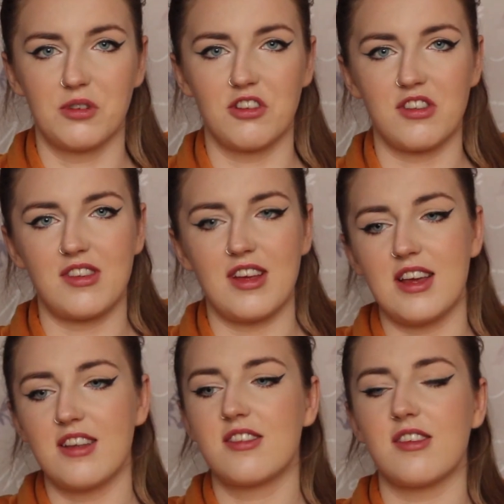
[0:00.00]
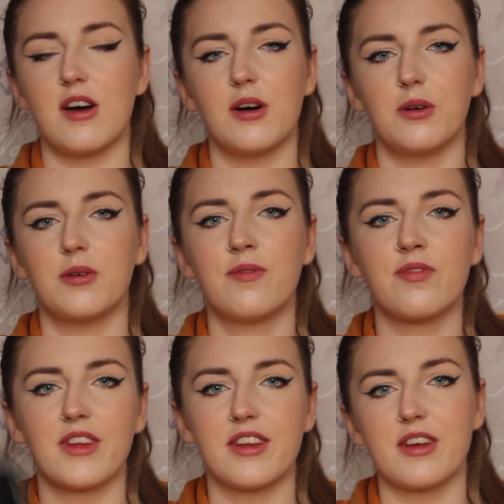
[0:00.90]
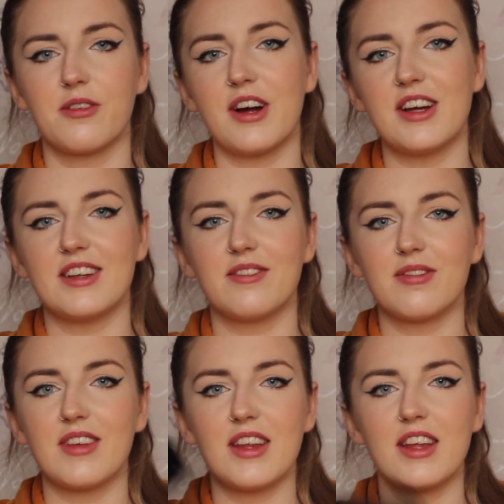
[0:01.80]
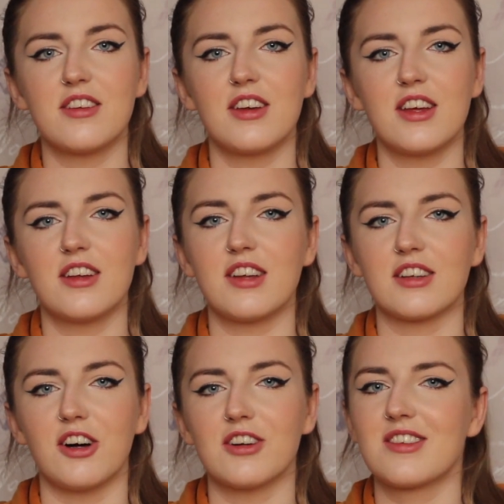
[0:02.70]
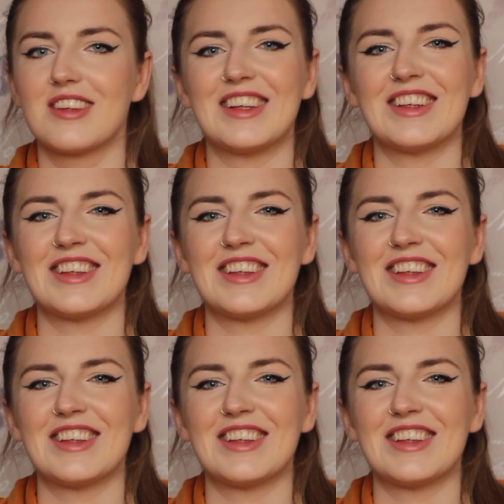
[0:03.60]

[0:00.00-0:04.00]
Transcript: we'll just see. So let's get right into the TikToks.